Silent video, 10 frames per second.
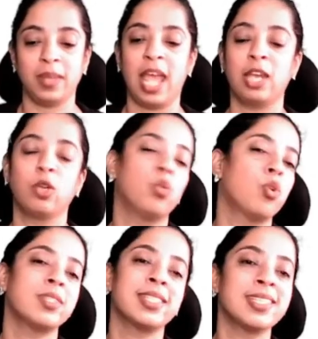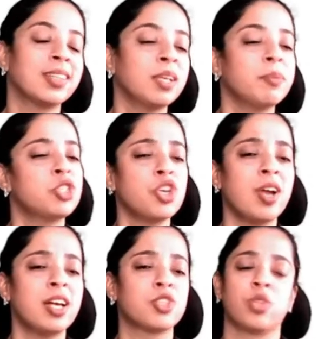And glucose is nothing but
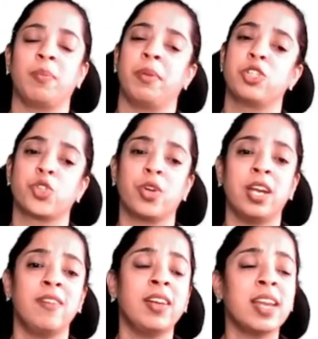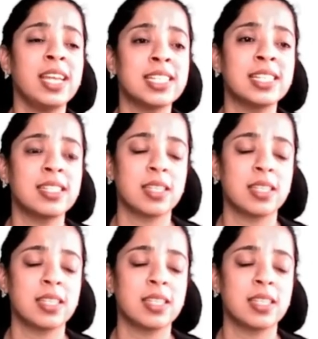sugar, so the blood sugar level rises.